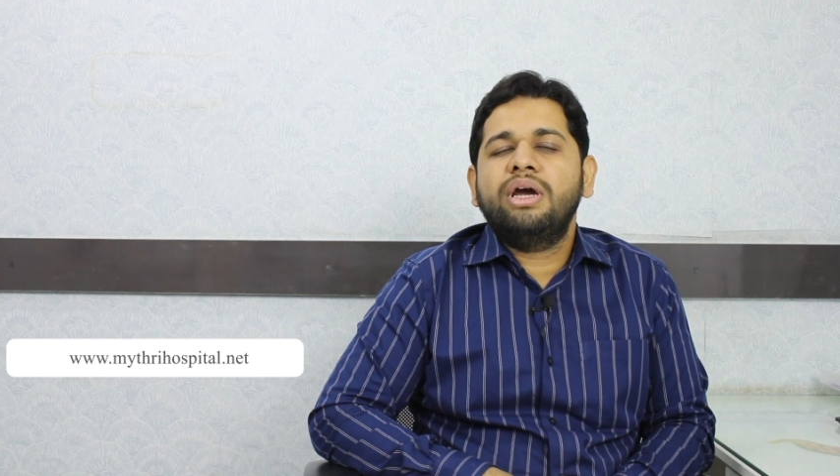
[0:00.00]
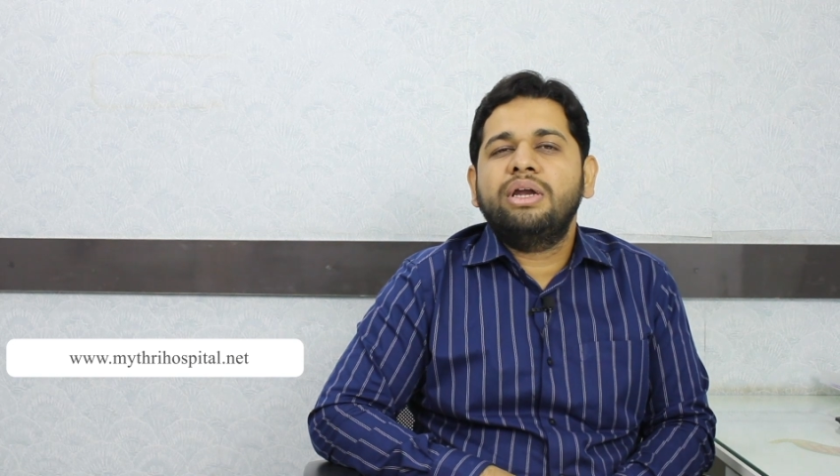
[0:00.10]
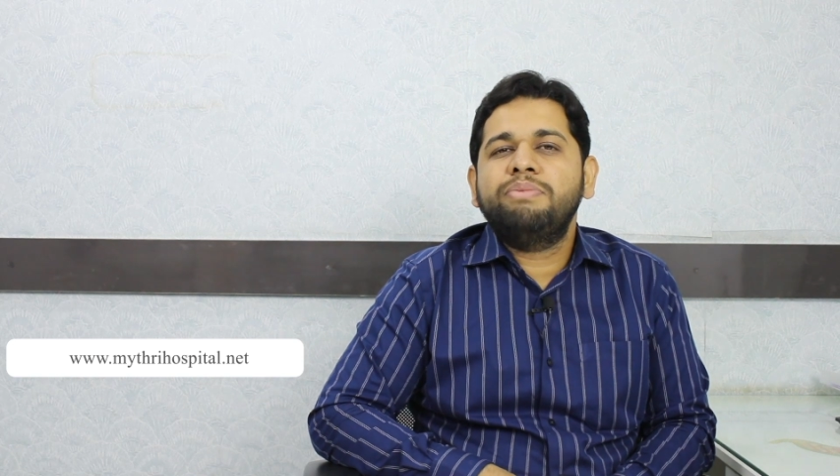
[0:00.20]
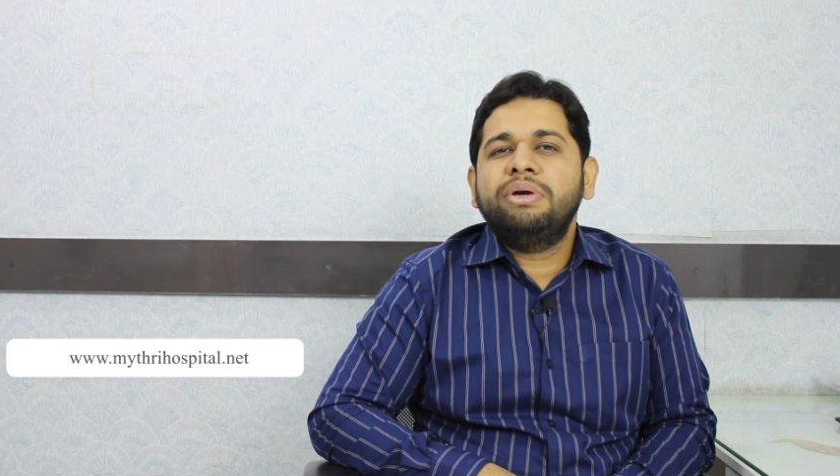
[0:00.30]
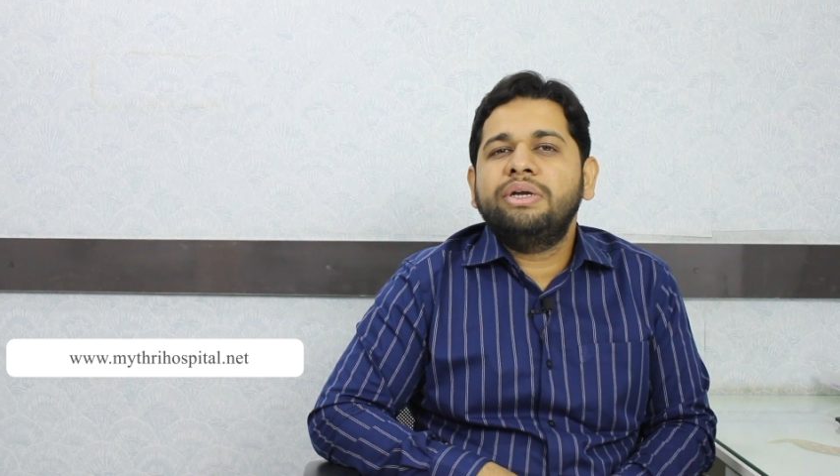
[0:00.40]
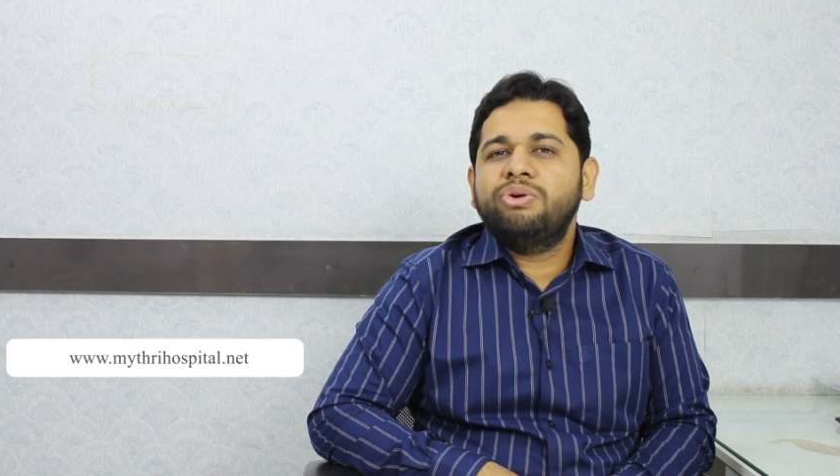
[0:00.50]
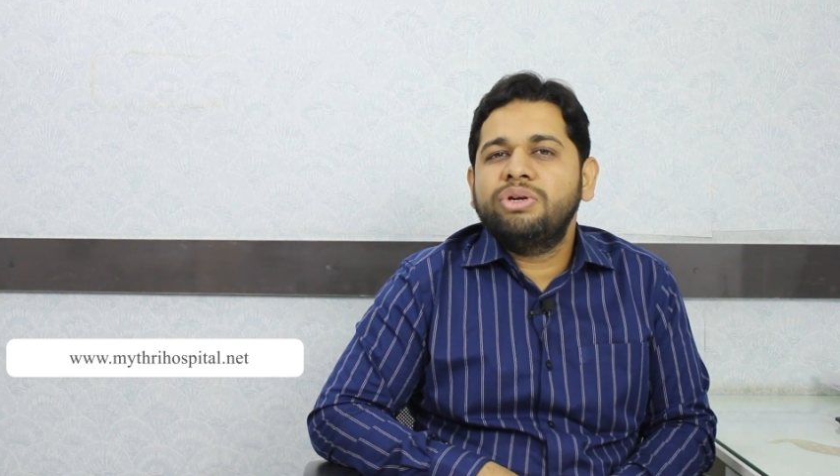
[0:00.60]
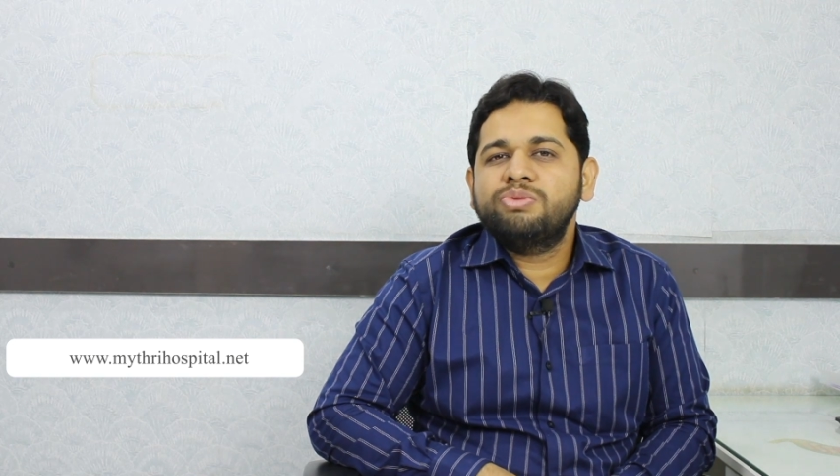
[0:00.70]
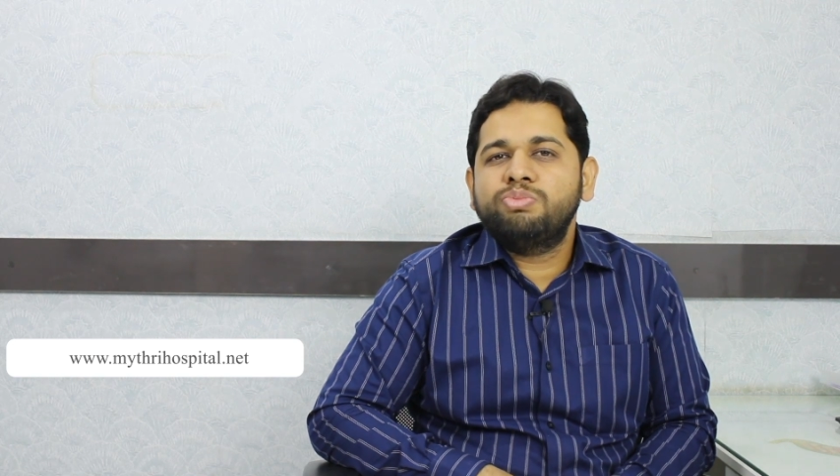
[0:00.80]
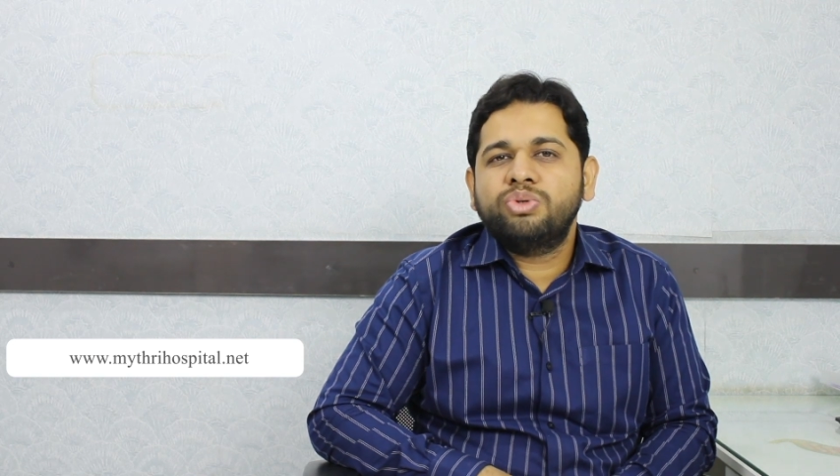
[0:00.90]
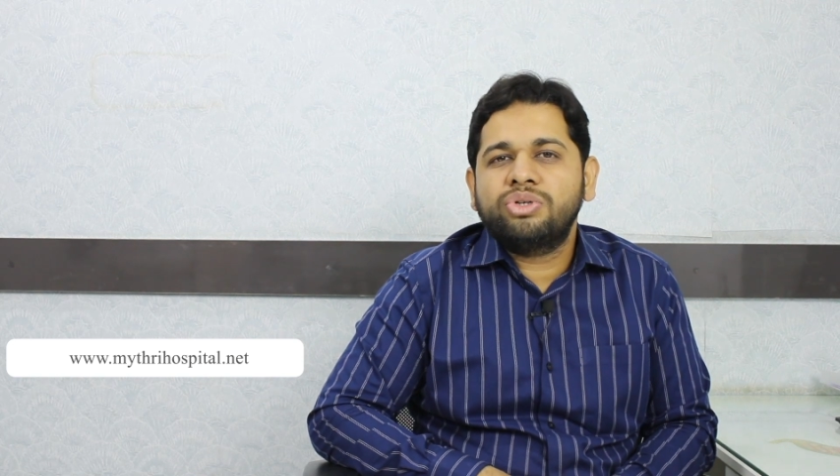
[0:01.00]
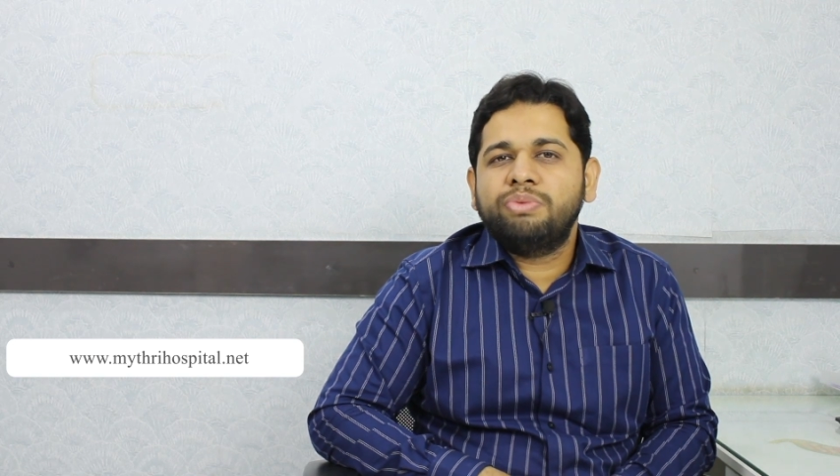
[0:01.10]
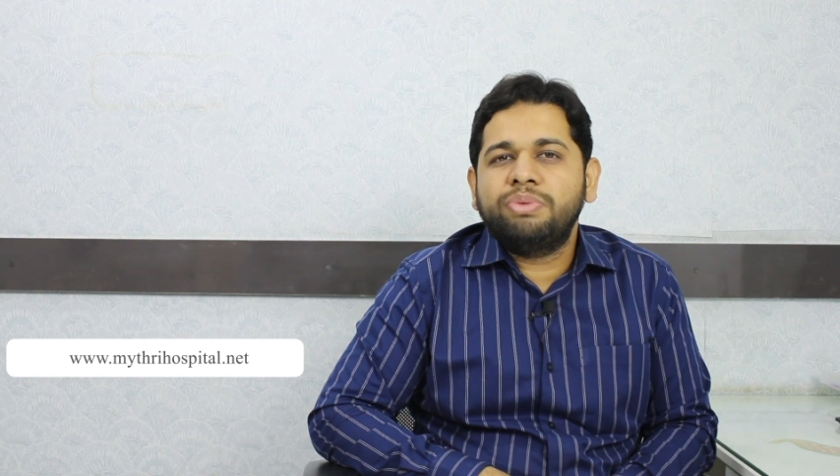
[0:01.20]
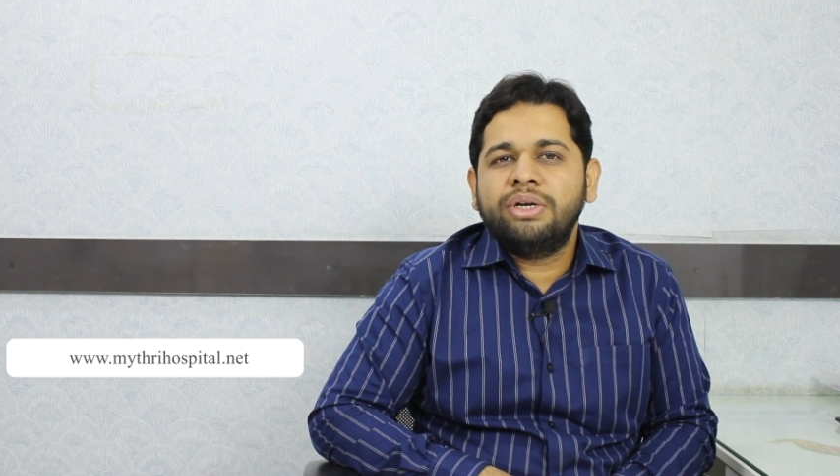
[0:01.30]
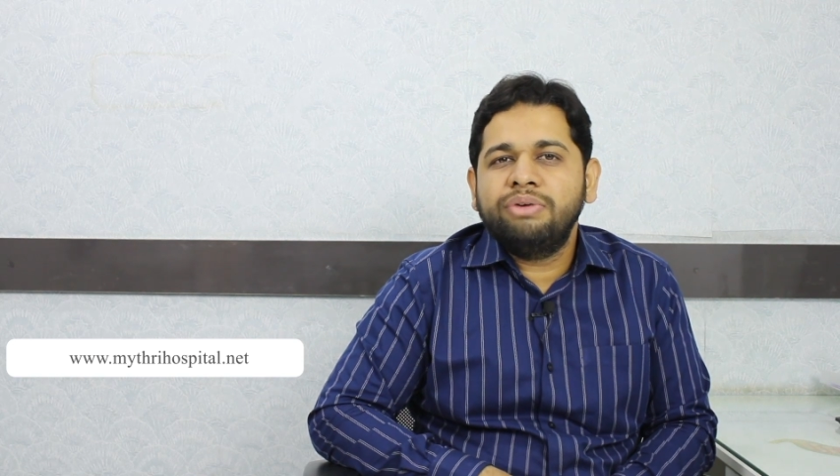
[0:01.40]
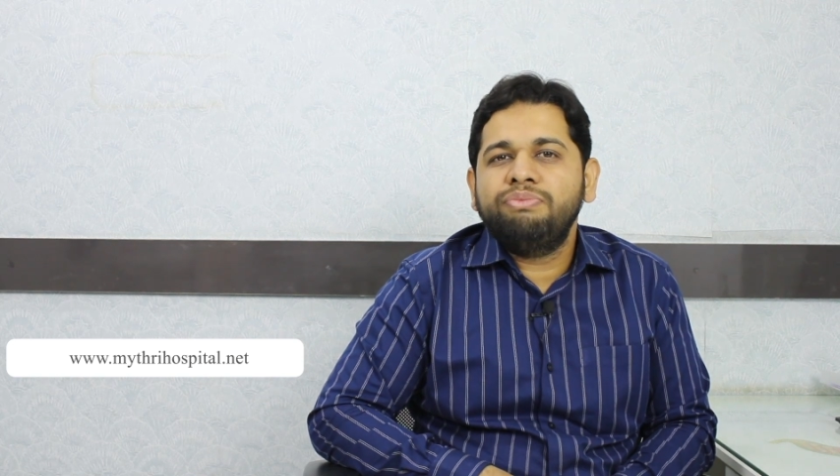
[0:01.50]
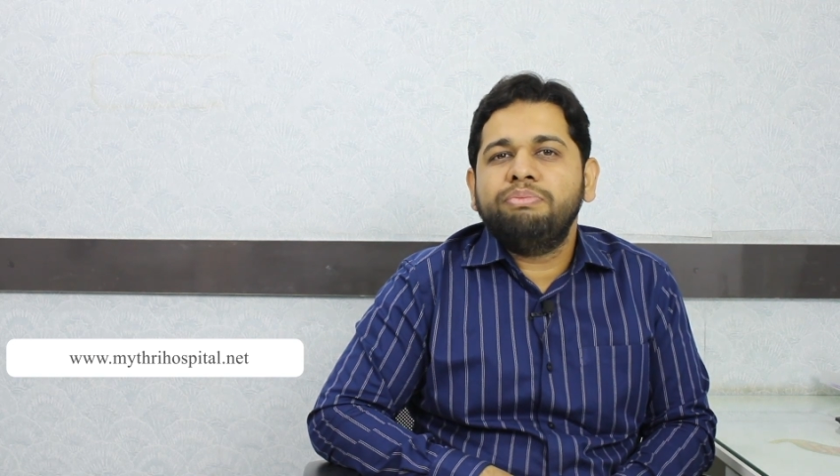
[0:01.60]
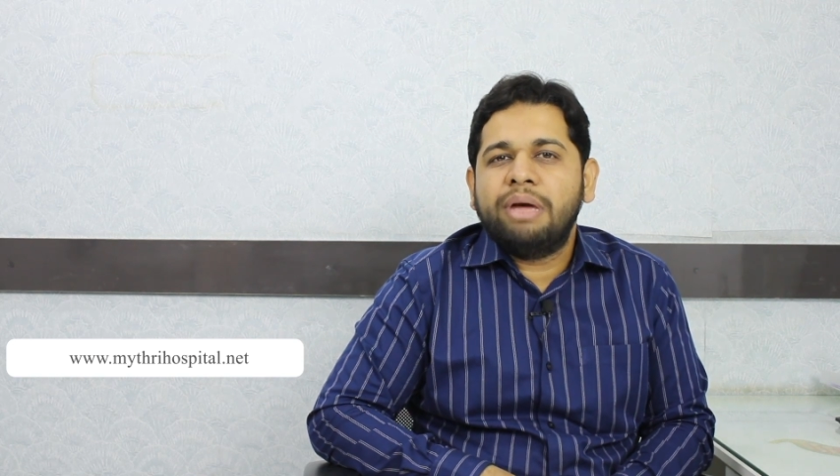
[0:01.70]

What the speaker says: and a meticulous postoperative